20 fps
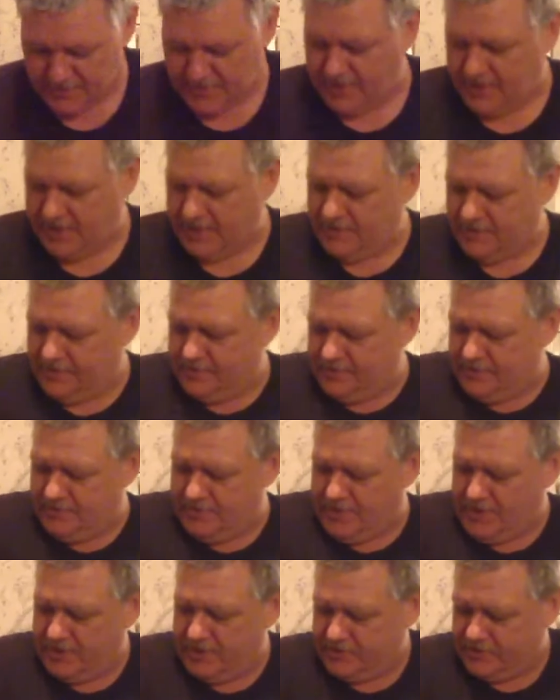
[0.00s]
And the
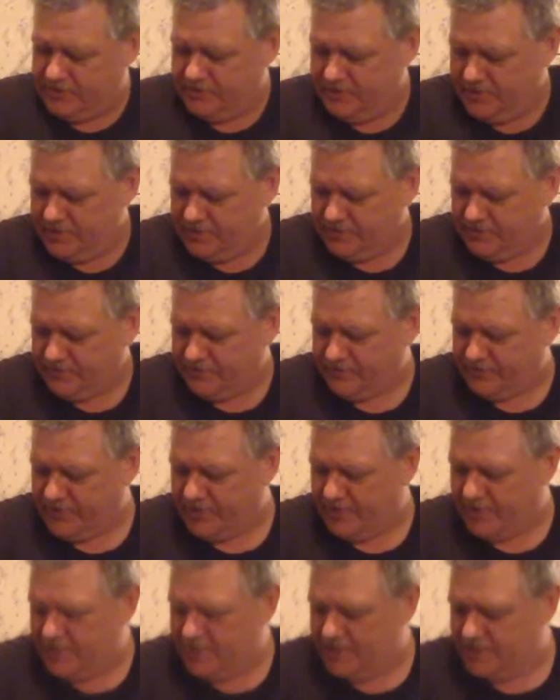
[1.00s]
barrels on these are
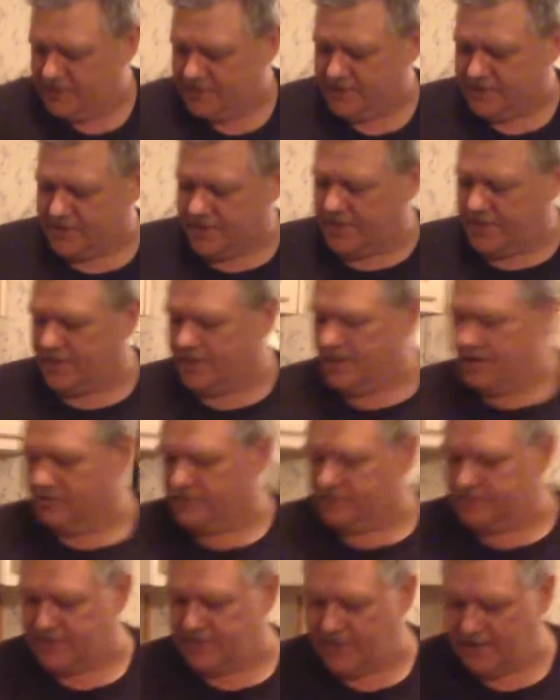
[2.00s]
fairly easy to take off
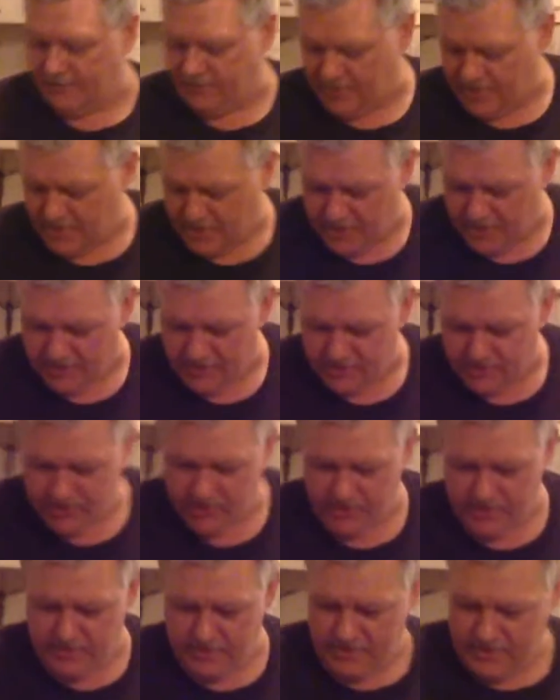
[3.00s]
because they have a hinge.
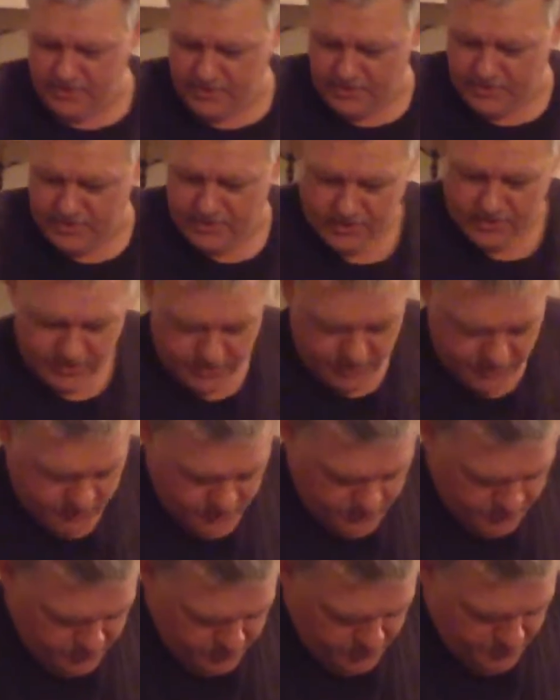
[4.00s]
So
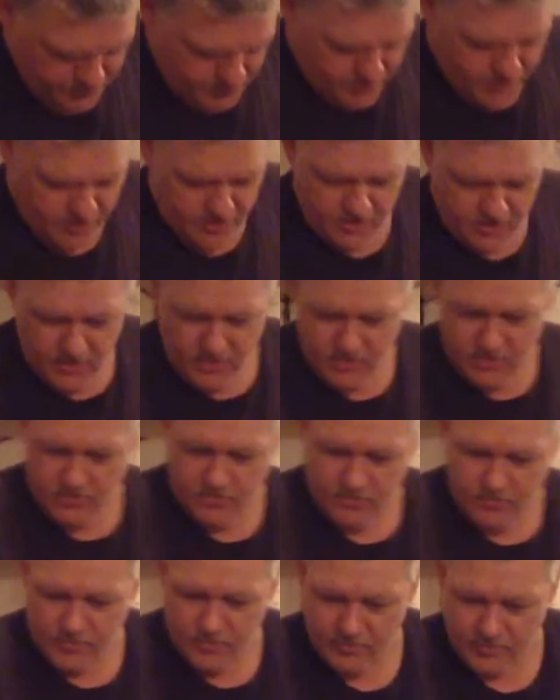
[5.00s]

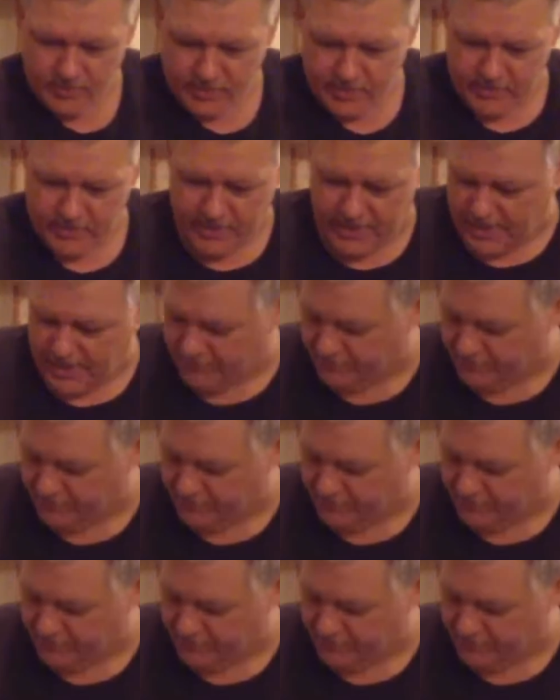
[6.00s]
what we're going to have